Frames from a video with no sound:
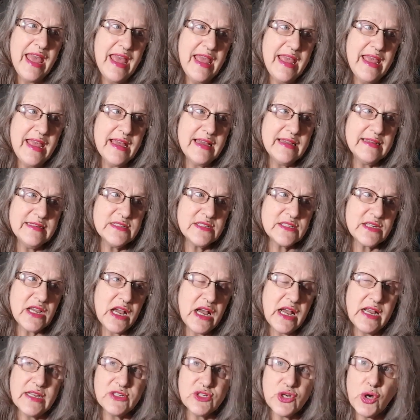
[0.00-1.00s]
And
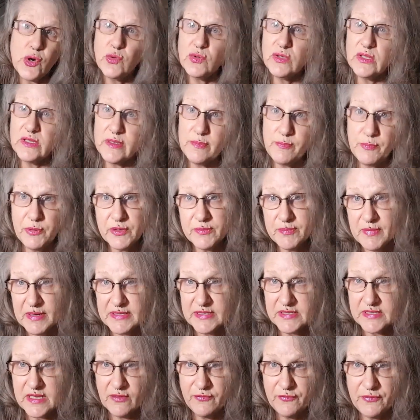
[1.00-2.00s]
I totally put
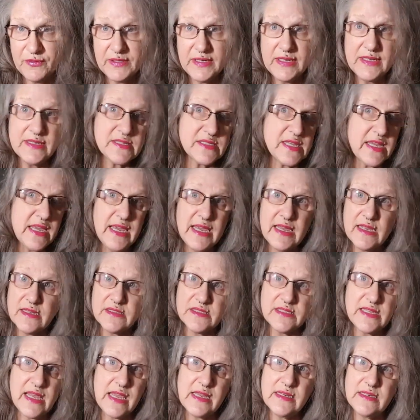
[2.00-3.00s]
myself in his
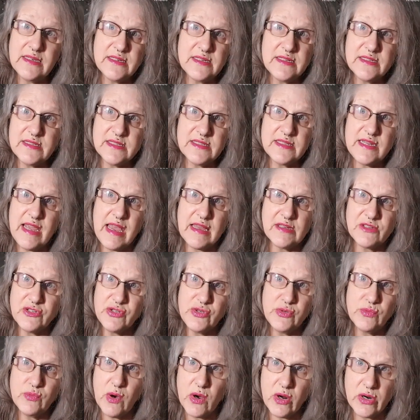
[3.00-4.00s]
hands and in his
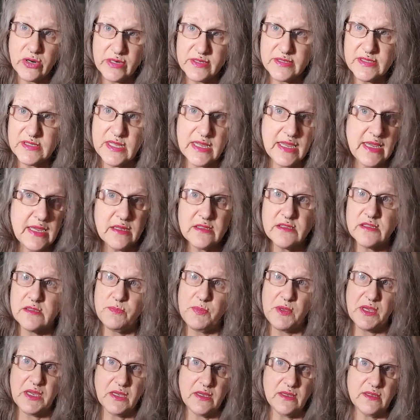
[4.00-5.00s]
tattoo artist hands
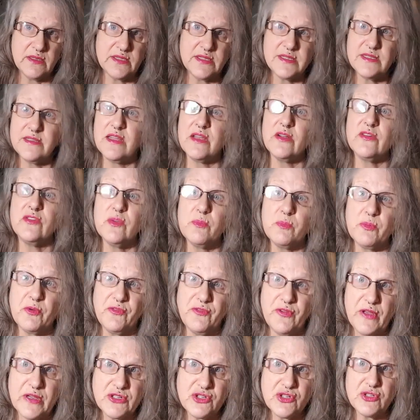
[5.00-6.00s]
because they're the
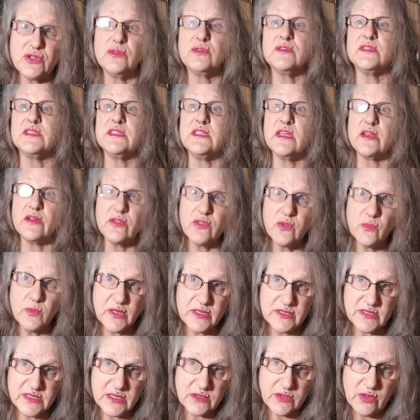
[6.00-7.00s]
professionals. They're the
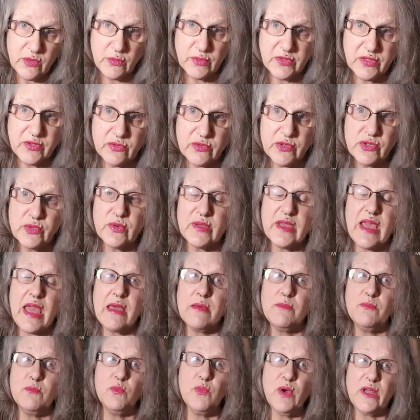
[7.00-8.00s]
ones that know what they're doing.
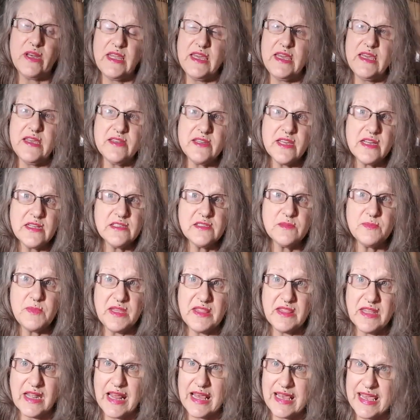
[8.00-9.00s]
And when he tells me
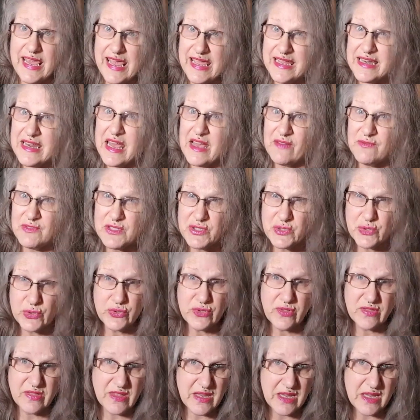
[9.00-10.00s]
that I can't have a
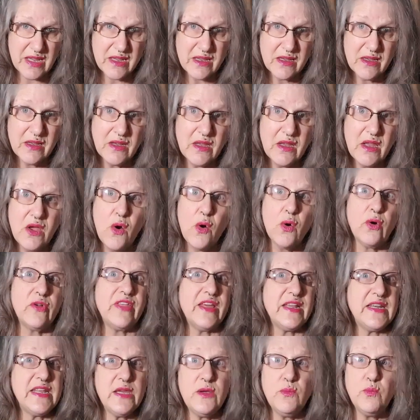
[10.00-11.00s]
certain thing or
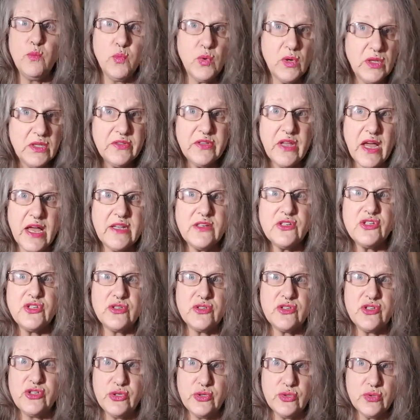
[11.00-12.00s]
that he will not
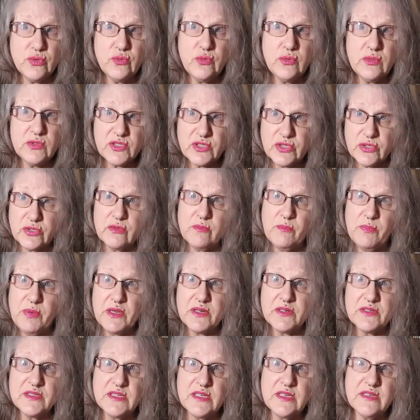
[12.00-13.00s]
do certain
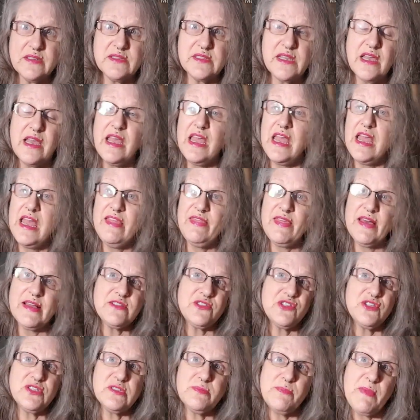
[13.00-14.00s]
piercings,
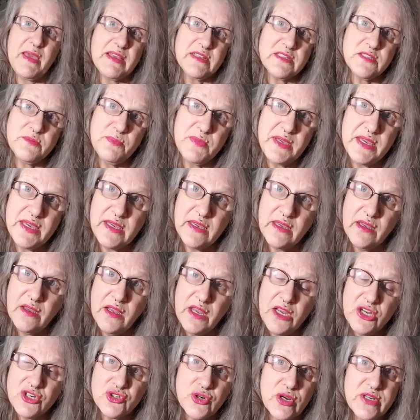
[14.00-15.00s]
that just makes me
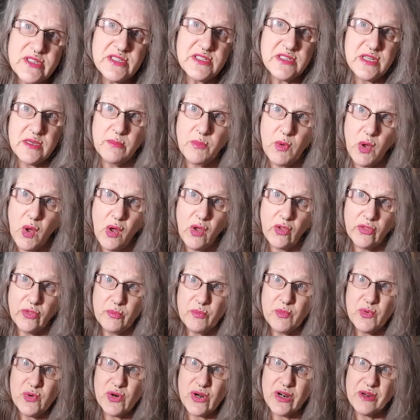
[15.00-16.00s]
trust him all the
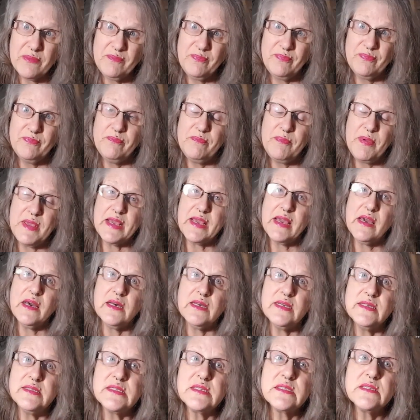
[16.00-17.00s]
more
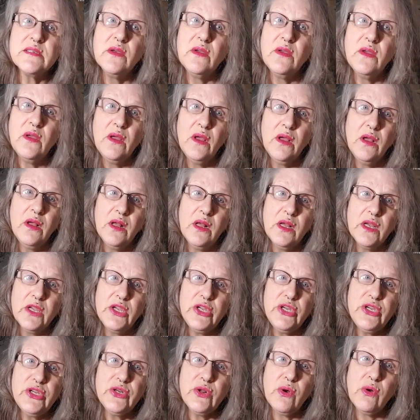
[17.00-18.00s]
because,
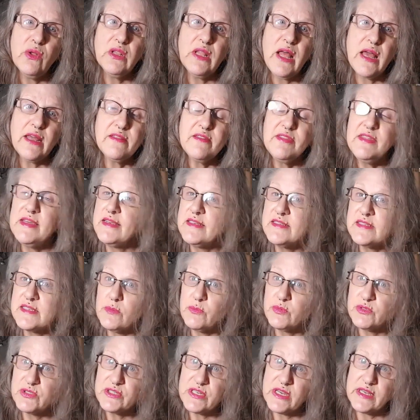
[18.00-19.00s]
a lot of things
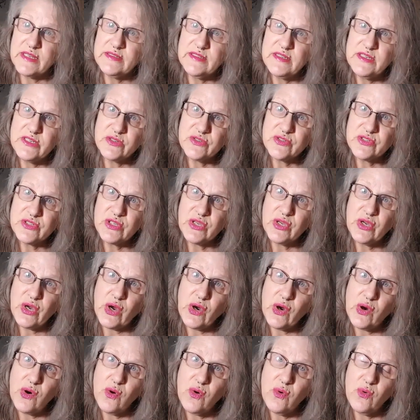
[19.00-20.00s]
that were done years
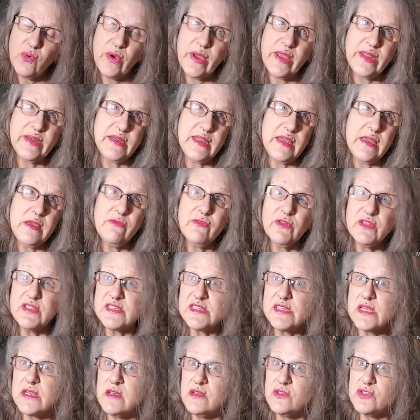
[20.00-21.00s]
ago, and even
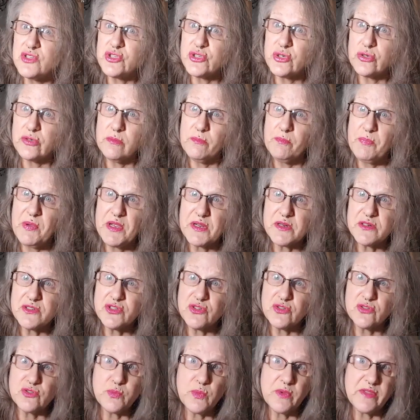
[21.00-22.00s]
certain
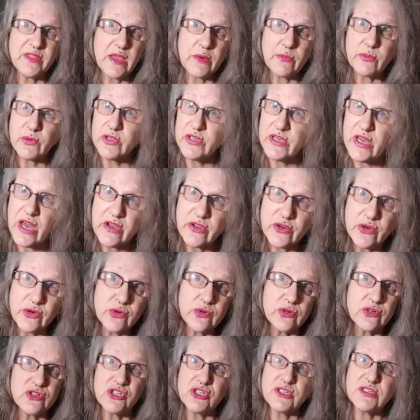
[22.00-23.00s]
piercers when they were younger
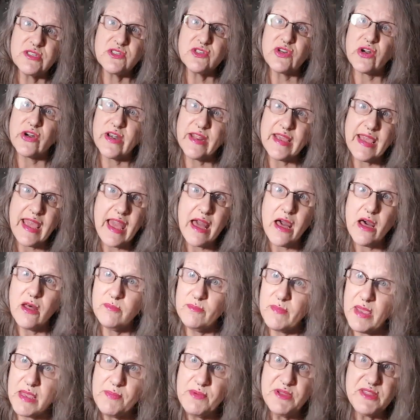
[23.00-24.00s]
or just starting
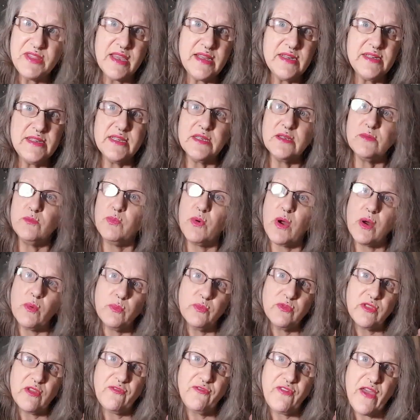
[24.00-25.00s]
out, maybe they did what
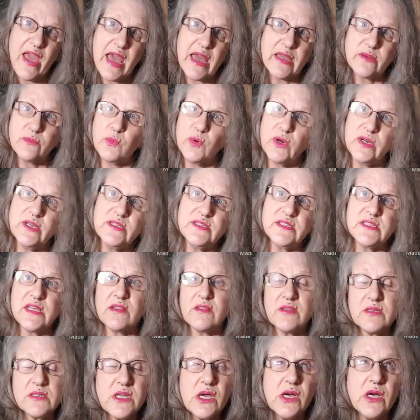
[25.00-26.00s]
the fad was at
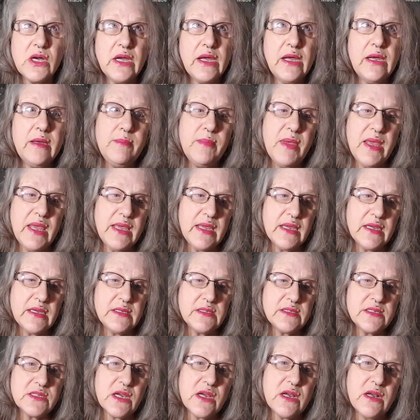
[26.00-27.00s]
the time.
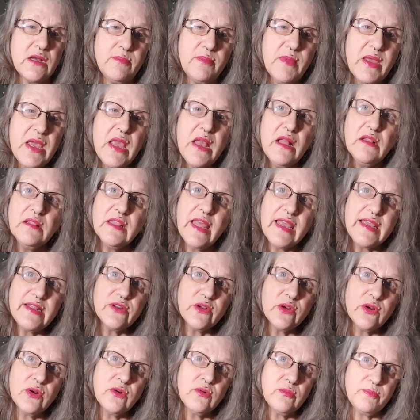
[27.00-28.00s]
And
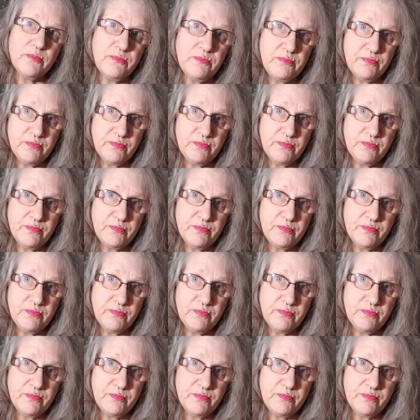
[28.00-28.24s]
later,